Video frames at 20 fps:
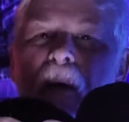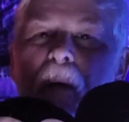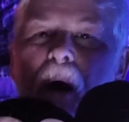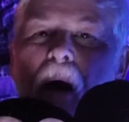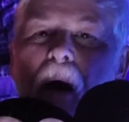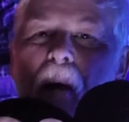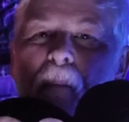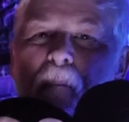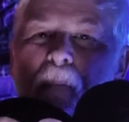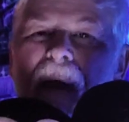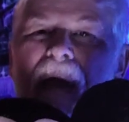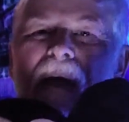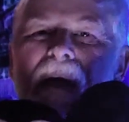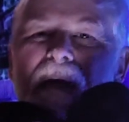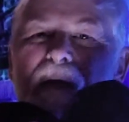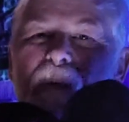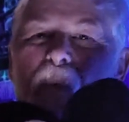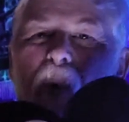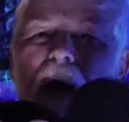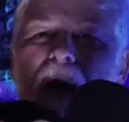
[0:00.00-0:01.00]
uh,
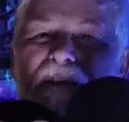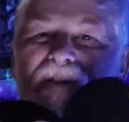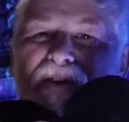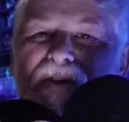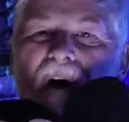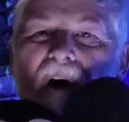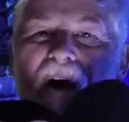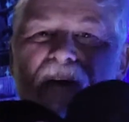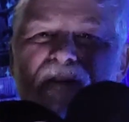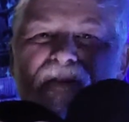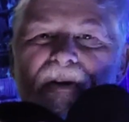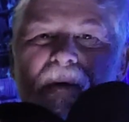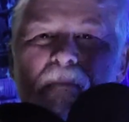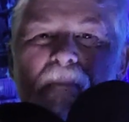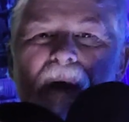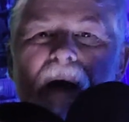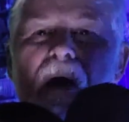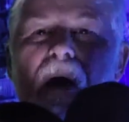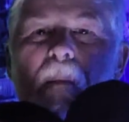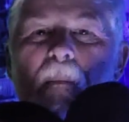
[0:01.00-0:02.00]
Mickey wants us to
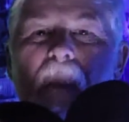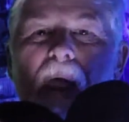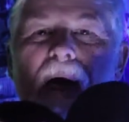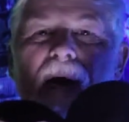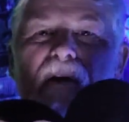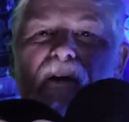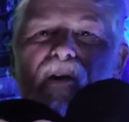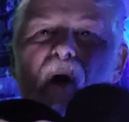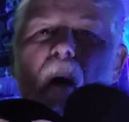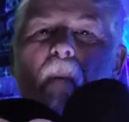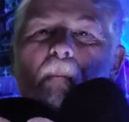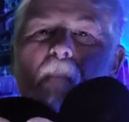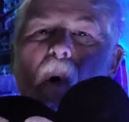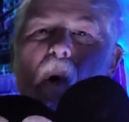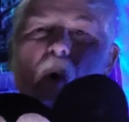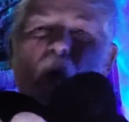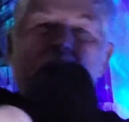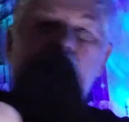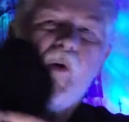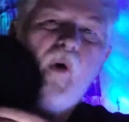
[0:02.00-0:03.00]
become like
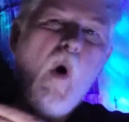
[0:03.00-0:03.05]
Dumbo,